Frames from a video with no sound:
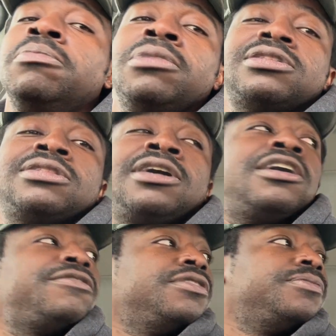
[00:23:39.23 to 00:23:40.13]
Much
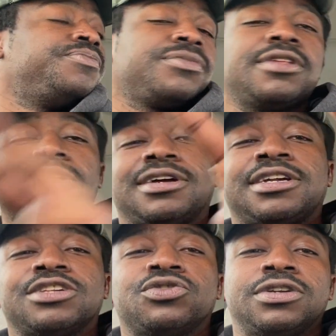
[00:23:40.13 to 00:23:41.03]
love, and I'll
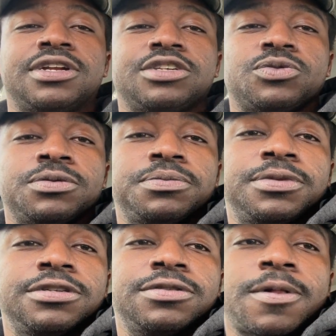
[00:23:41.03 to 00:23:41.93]
catch you on the next one.
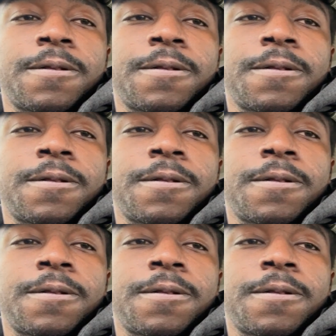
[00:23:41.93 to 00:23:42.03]
Peace.